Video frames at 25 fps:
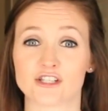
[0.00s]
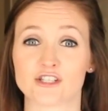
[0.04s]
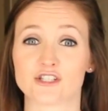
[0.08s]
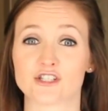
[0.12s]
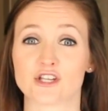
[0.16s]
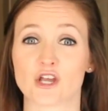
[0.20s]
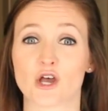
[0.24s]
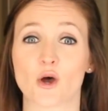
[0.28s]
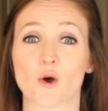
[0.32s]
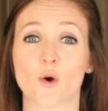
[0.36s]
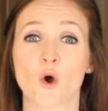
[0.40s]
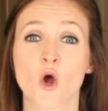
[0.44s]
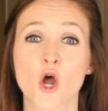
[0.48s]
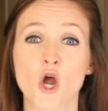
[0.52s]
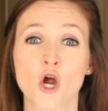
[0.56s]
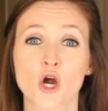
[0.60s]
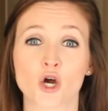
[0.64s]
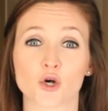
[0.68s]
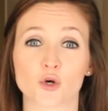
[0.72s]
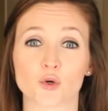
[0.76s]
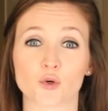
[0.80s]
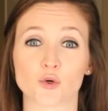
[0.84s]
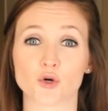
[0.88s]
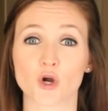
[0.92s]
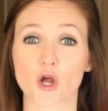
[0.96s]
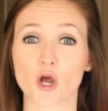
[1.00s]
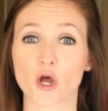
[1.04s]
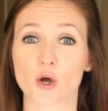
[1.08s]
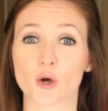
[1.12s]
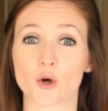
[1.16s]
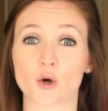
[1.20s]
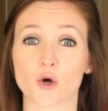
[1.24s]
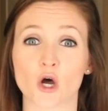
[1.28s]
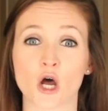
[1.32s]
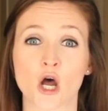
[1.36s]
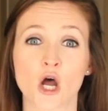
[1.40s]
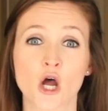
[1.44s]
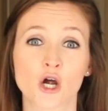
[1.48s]
So
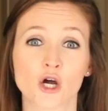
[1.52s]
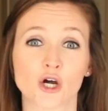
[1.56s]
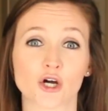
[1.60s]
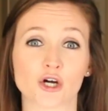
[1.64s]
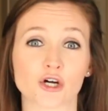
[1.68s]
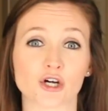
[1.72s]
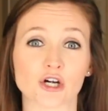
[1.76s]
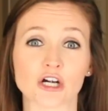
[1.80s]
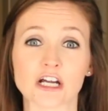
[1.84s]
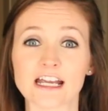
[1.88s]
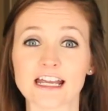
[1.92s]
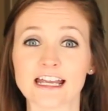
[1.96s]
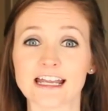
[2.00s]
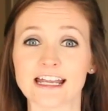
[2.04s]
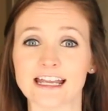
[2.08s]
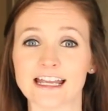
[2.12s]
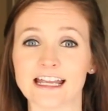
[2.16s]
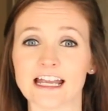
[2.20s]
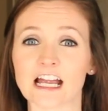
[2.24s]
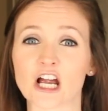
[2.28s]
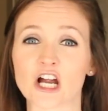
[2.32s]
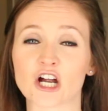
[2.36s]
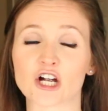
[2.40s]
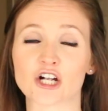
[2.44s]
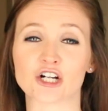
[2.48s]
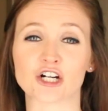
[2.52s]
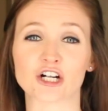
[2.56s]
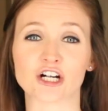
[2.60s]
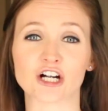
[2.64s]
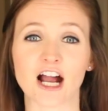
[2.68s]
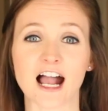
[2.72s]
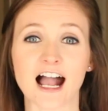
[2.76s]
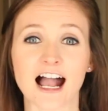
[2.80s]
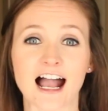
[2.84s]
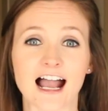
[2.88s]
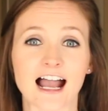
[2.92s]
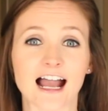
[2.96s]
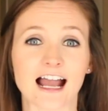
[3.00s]
ro, re,
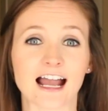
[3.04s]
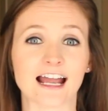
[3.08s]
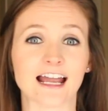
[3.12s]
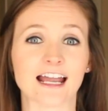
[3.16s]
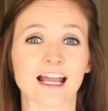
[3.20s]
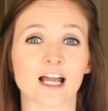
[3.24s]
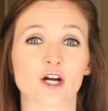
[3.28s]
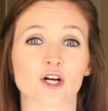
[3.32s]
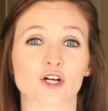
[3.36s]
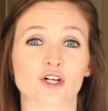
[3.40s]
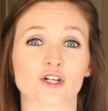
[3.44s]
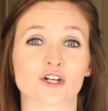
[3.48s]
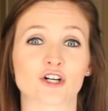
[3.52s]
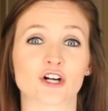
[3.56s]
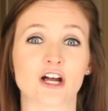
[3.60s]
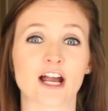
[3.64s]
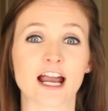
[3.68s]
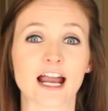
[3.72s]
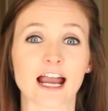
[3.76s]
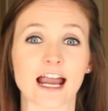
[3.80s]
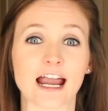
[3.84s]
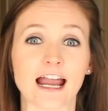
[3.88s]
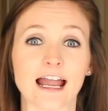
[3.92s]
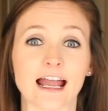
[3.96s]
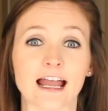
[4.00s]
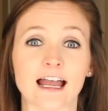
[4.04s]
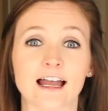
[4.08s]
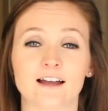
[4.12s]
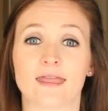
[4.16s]
ri, ray.